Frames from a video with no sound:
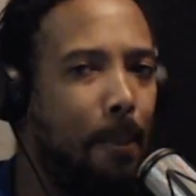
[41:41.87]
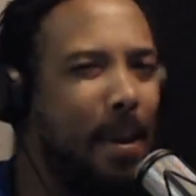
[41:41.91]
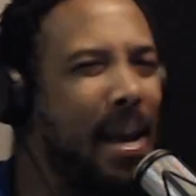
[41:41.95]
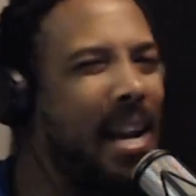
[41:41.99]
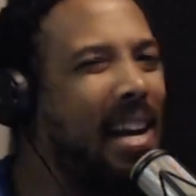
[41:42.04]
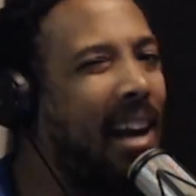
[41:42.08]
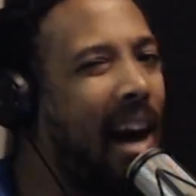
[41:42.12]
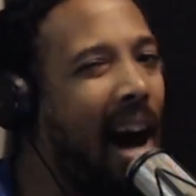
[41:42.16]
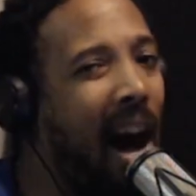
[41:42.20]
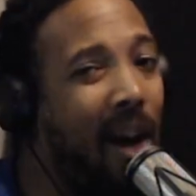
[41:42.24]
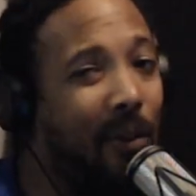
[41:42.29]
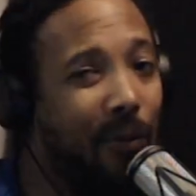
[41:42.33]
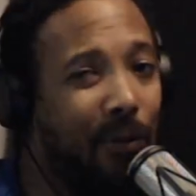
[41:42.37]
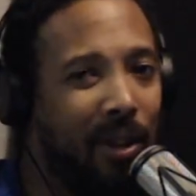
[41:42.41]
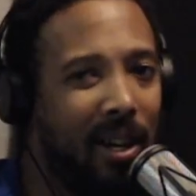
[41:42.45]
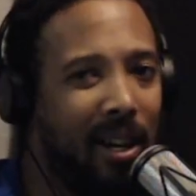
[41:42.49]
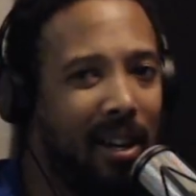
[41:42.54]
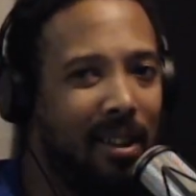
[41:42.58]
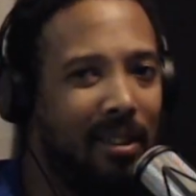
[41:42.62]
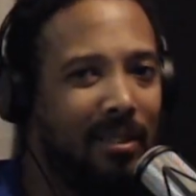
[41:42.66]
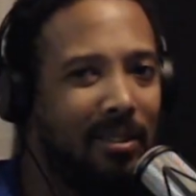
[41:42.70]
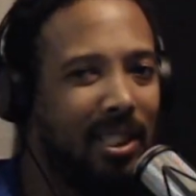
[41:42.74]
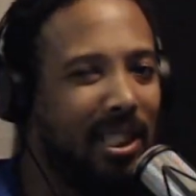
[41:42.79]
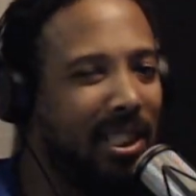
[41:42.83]
Be
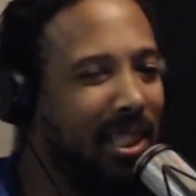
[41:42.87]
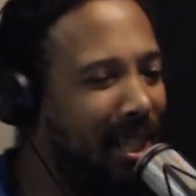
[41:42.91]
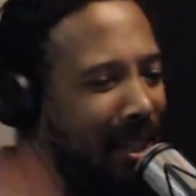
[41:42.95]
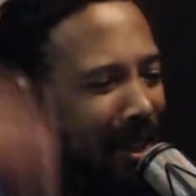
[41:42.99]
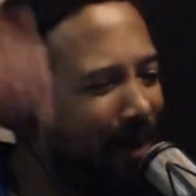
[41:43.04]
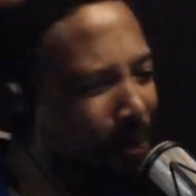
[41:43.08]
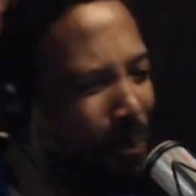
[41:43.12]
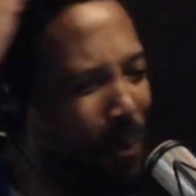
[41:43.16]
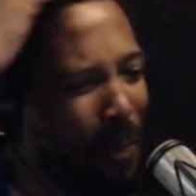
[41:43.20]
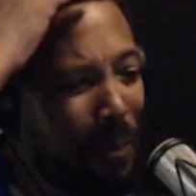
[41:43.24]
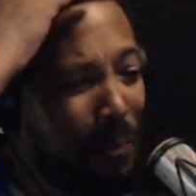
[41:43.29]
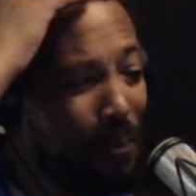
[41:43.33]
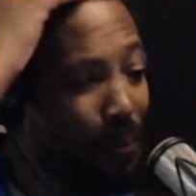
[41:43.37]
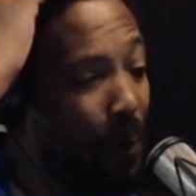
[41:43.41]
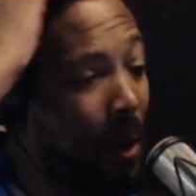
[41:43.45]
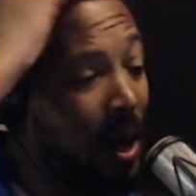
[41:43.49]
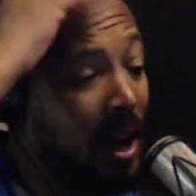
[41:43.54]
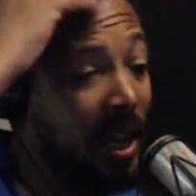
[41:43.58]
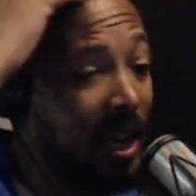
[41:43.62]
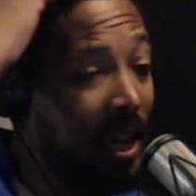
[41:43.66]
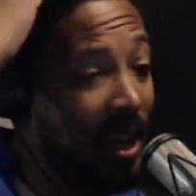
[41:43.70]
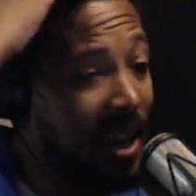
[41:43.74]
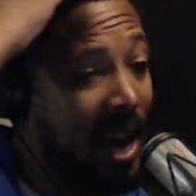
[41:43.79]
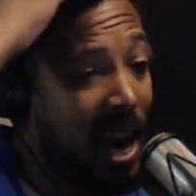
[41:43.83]
confident. Shit,
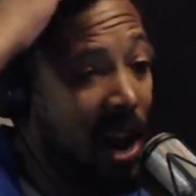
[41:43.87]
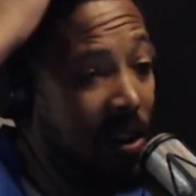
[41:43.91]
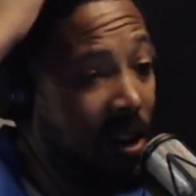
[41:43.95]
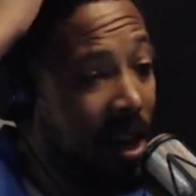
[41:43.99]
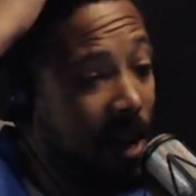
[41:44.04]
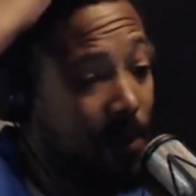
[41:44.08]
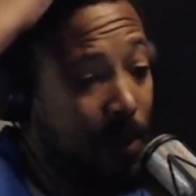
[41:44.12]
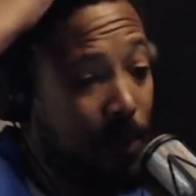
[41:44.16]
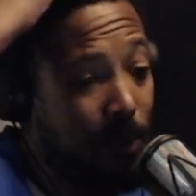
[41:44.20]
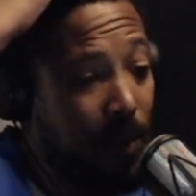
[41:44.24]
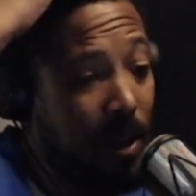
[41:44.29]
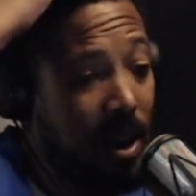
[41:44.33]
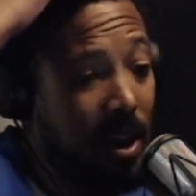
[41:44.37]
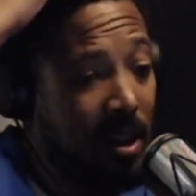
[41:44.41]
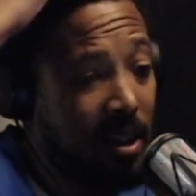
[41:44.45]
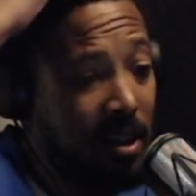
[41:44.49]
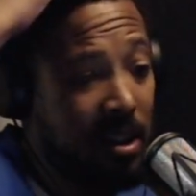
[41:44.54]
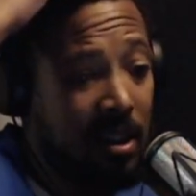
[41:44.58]
fuck it. I don't give a fuck.